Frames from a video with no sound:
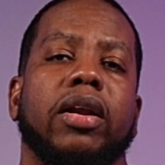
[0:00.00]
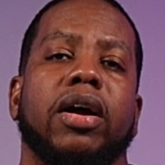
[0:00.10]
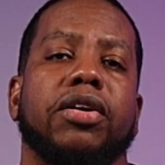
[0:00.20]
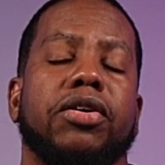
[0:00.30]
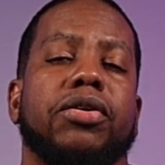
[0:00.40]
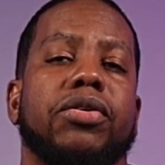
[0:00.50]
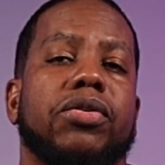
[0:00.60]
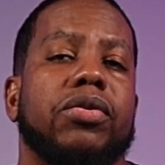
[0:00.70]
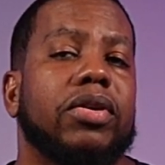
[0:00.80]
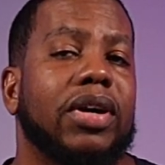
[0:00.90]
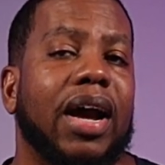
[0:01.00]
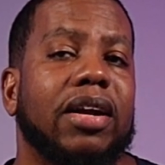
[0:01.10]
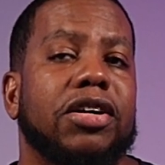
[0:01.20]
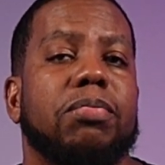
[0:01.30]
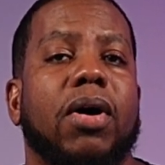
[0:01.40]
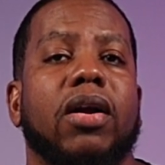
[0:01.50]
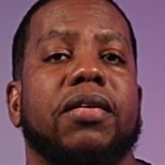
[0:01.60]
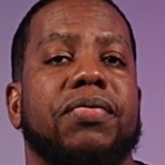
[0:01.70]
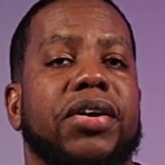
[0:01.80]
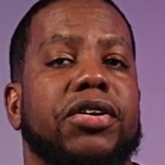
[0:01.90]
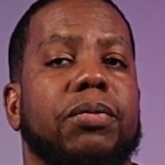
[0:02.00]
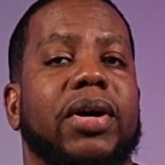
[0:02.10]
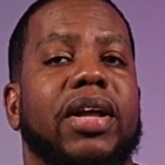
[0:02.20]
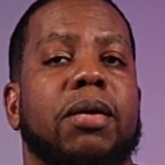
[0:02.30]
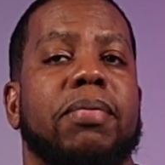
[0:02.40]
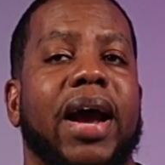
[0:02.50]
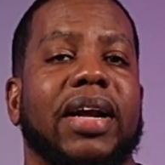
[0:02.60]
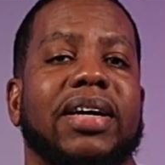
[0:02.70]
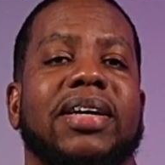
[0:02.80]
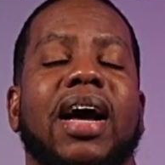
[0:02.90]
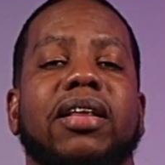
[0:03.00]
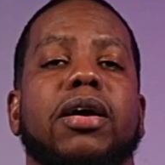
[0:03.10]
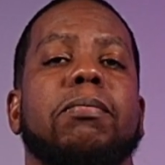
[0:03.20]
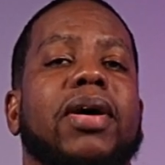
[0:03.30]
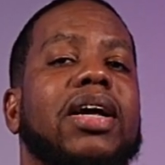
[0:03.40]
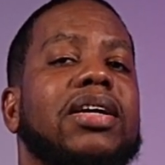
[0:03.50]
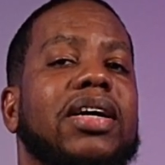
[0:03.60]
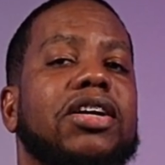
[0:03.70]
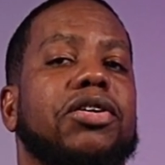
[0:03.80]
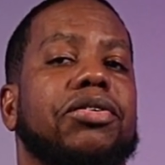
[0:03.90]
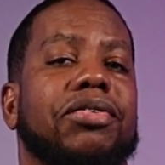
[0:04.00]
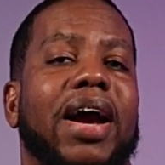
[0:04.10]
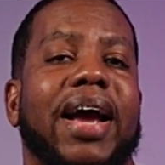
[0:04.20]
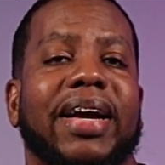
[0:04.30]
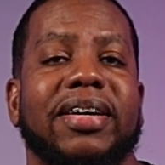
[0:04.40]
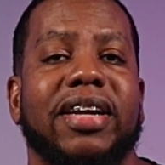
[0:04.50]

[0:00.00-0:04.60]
Another new, kind of smaller feature with Impact is now the ability to drag a